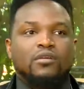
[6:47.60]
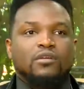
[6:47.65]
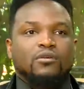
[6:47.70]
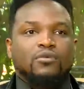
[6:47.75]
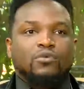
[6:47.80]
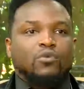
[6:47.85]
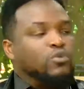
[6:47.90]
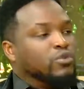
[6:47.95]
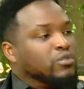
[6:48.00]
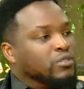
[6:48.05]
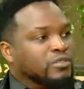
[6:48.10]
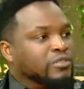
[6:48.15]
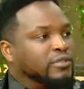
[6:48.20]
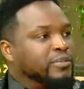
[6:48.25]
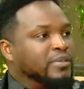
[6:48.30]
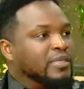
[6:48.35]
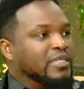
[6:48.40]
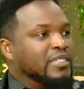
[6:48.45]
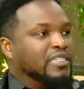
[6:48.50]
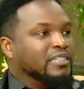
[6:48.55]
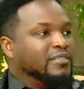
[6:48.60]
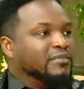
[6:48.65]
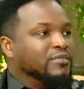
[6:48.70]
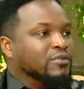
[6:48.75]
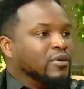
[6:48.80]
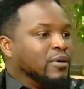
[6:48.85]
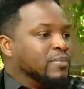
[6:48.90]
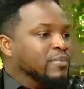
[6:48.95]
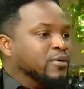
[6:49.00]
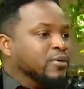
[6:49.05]
couldn't believe. They
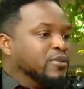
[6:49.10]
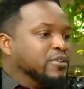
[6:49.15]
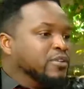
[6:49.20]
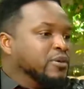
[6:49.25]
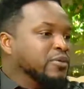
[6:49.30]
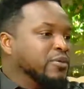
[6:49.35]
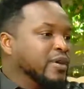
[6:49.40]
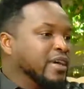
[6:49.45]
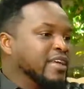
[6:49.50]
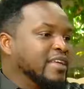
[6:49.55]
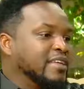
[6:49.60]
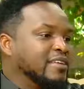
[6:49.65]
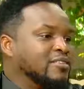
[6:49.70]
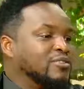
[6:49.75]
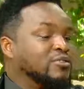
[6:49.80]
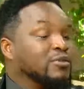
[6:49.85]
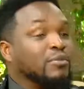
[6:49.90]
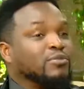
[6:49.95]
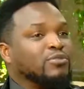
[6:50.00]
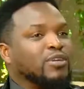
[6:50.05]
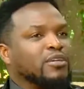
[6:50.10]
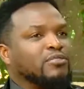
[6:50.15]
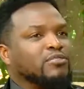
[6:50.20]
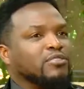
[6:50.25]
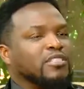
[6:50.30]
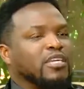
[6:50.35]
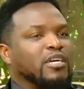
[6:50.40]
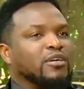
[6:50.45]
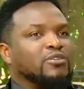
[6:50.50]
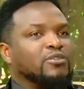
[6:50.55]
were blown away. So I'm trying to
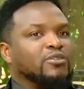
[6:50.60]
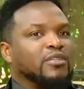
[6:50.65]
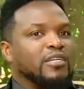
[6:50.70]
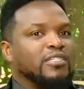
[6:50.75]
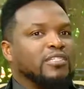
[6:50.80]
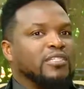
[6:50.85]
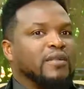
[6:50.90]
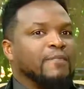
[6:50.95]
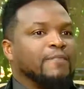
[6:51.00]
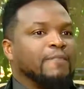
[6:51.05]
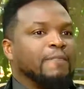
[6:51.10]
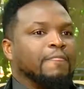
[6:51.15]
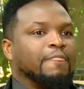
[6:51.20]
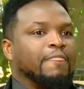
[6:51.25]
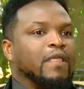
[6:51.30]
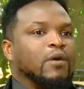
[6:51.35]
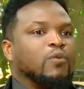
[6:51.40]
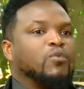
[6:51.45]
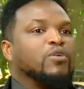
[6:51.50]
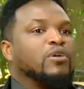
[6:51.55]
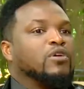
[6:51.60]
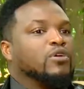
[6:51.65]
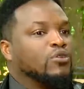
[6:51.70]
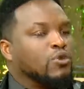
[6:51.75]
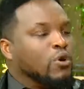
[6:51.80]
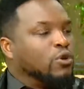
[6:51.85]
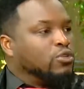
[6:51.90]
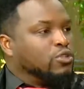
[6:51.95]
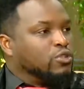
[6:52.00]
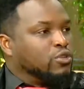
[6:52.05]
tell you that we
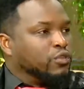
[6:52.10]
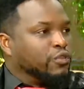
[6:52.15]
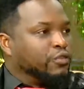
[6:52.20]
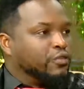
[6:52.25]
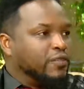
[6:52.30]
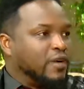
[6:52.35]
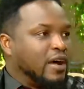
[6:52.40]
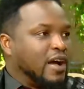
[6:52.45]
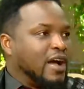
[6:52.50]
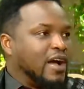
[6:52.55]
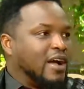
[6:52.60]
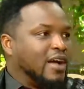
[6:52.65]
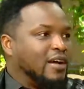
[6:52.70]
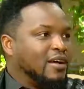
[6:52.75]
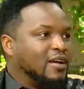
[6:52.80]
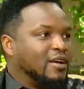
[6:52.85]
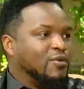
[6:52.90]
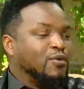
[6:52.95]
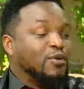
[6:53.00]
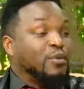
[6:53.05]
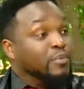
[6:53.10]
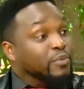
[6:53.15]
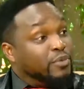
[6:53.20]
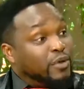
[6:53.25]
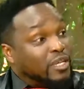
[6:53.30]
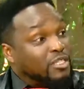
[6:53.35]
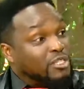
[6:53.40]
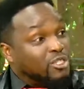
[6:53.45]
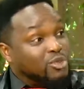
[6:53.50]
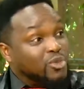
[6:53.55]
go so far. We
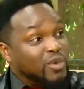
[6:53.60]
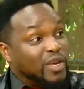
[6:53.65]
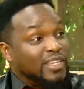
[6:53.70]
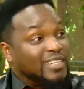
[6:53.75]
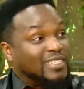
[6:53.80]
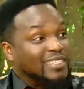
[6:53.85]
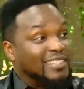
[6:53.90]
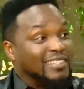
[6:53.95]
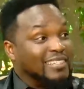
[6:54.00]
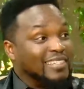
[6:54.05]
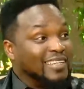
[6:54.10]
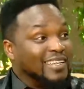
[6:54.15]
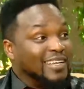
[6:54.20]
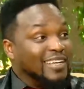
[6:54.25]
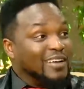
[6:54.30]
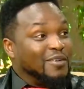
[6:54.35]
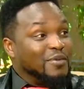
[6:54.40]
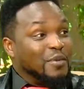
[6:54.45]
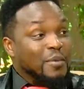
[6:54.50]
break sweats. We